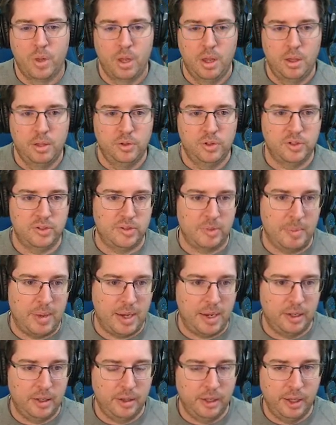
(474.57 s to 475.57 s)
just to make
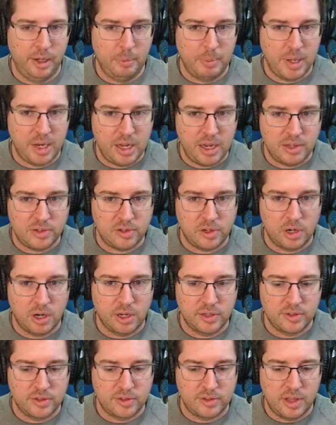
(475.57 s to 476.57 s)
it a little bit easier,
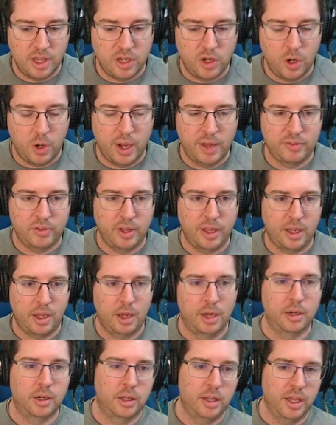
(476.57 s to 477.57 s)
and then you don't have to
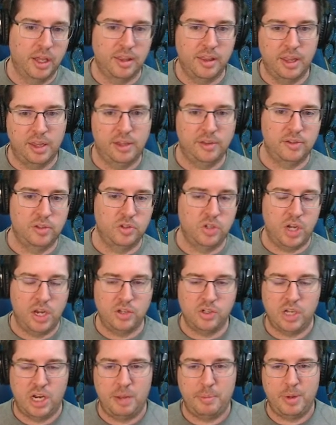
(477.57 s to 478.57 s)
unclick things and
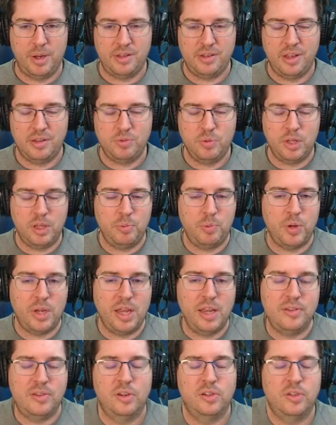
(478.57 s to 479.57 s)
change it up. But it's really pretty
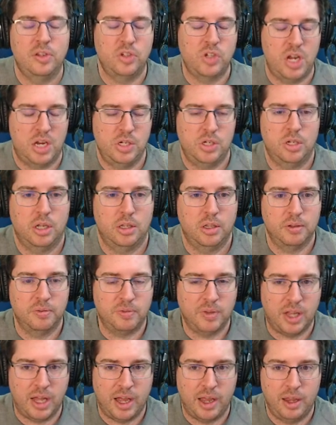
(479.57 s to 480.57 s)
easy just to change it
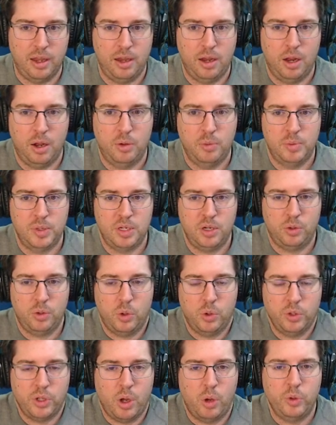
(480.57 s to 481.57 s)
fly, but
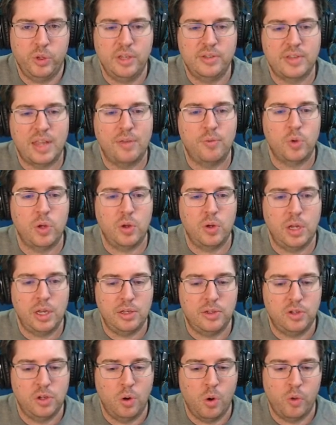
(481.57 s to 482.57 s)
only save what you need
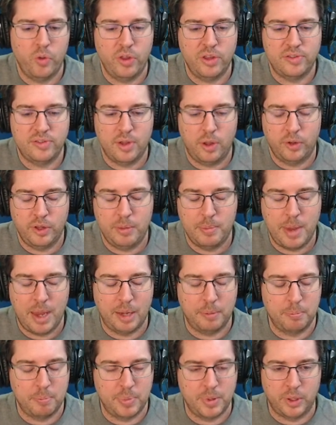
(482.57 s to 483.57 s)
to. Only
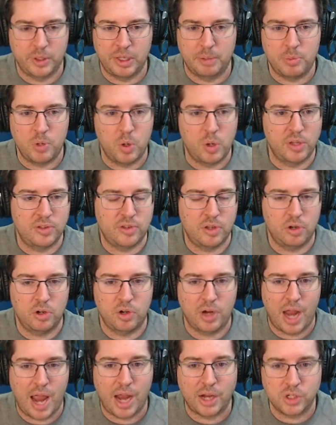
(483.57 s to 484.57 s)
build up units that
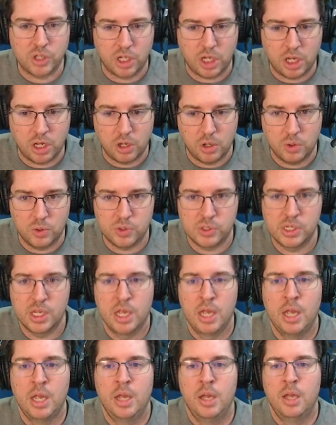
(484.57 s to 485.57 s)
you're actually going to use.
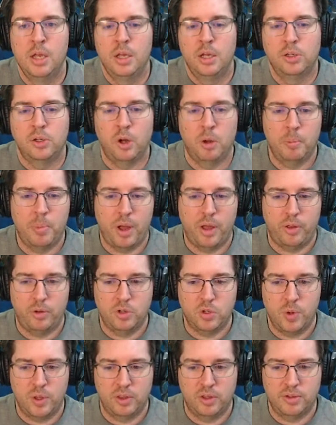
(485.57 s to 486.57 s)
Don't bother
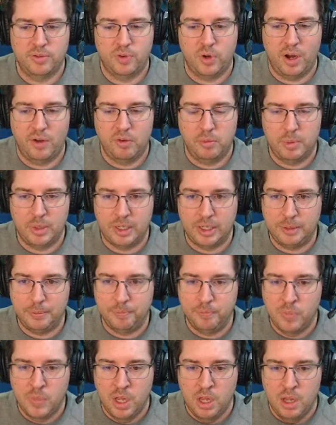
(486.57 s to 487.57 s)
doing this for everybody.
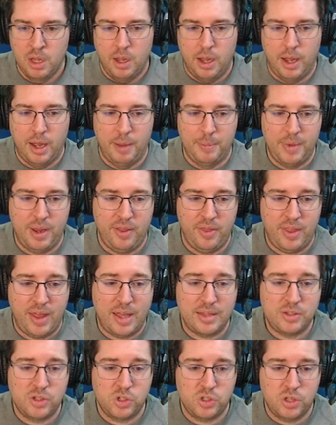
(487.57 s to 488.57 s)
And
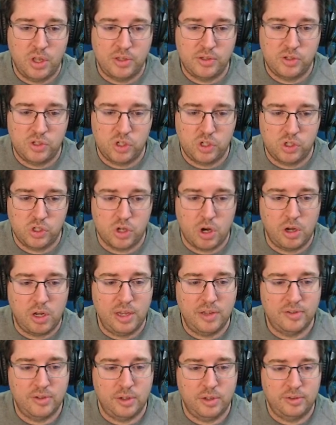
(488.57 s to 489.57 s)
that's
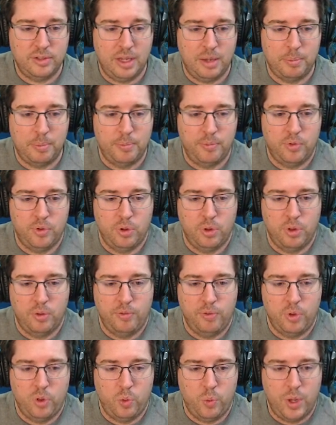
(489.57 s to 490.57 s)
Sharky's little tip for
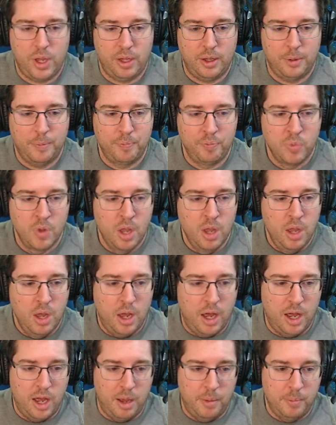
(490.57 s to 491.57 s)
the week.
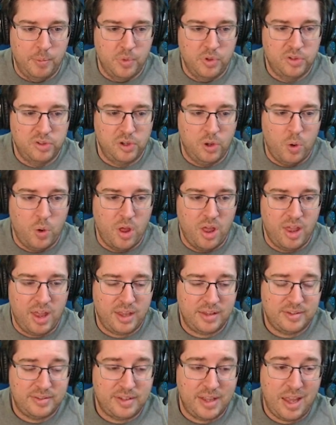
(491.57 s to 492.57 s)
So
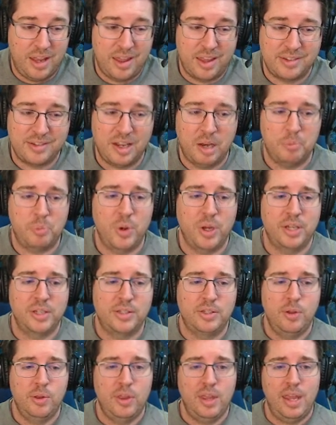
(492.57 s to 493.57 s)
that said, that's going to bring
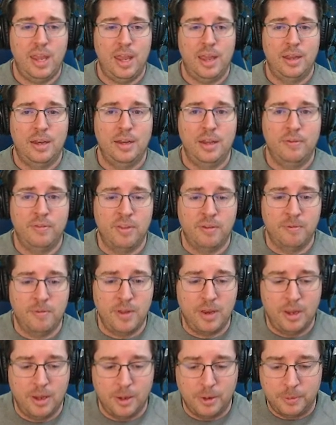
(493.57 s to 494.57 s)
us to the end of the
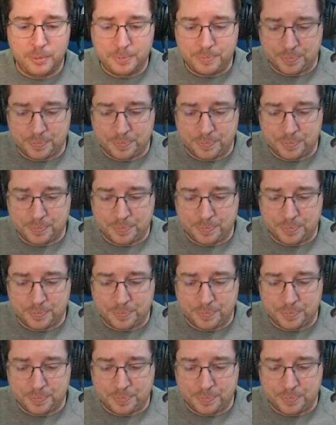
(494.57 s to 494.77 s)
video.